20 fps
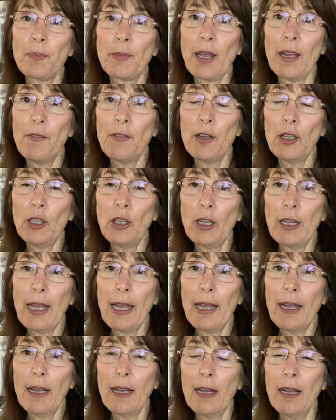if you're
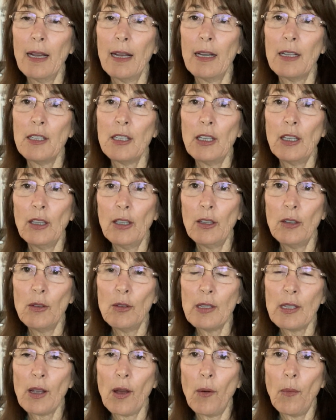looking to
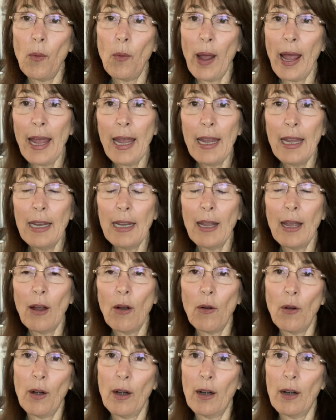lose weight
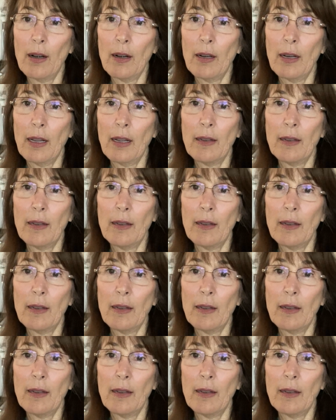or